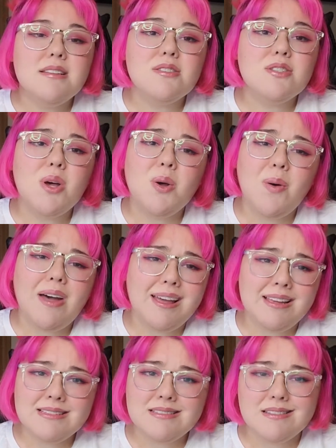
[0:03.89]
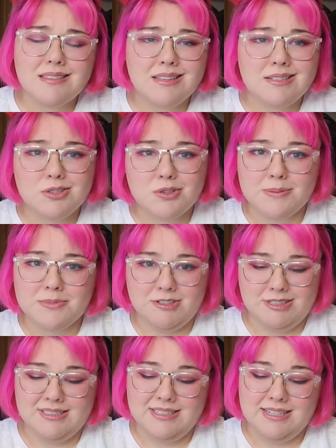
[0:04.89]
So as the
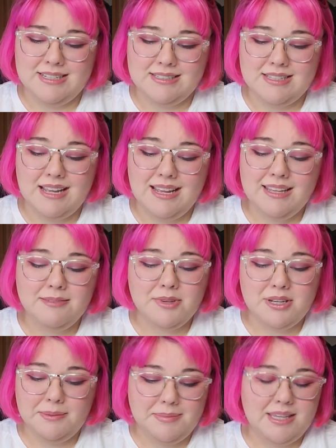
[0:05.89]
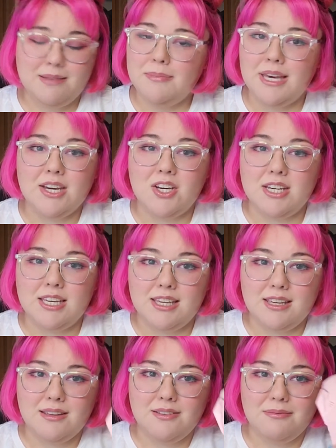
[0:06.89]
description says, I'm going to be
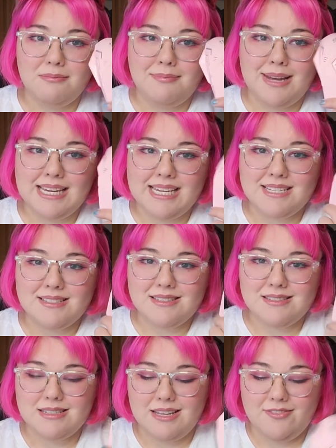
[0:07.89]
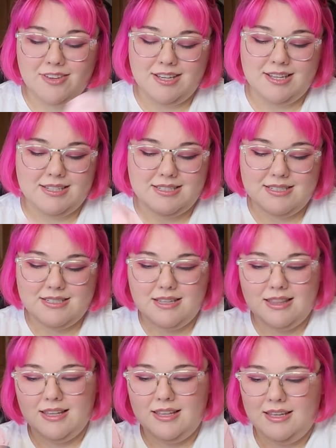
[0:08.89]
comparing mice. I've got
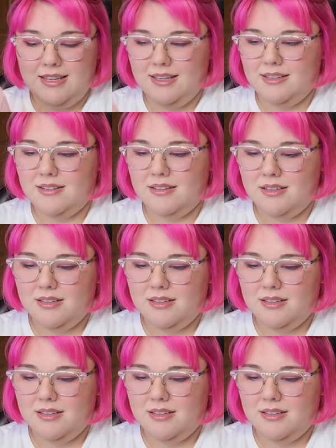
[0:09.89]
the,